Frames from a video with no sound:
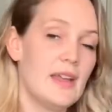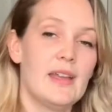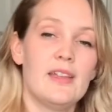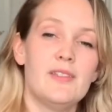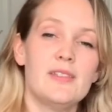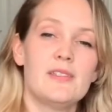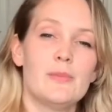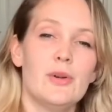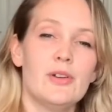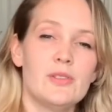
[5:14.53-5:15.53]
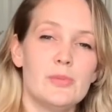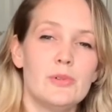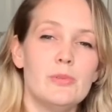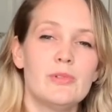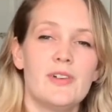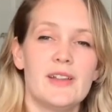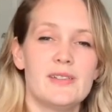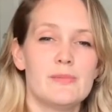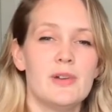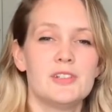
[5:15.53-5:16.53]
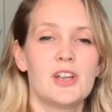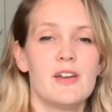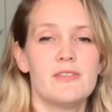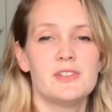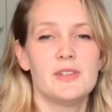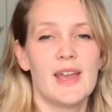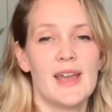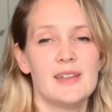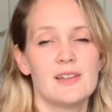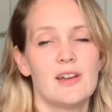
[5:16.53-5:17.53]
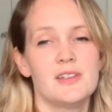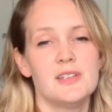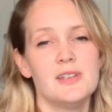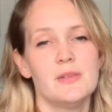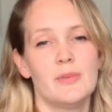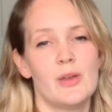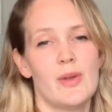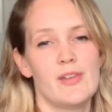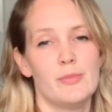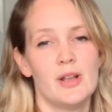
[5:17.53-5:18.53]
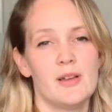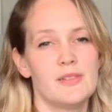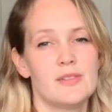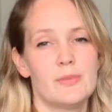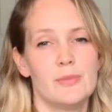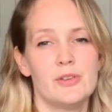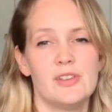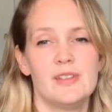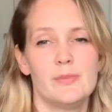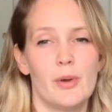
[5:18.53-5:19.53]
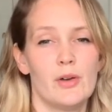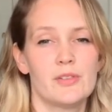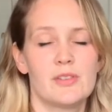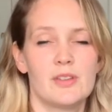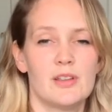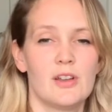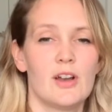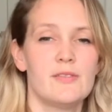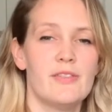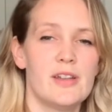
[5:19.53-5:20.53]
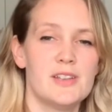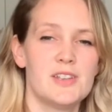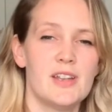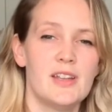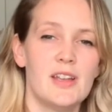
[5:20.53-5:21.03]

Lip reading: If this isn't possible, provide as much cover as you can in the garden by way of plants, bushes, pots and garden furniture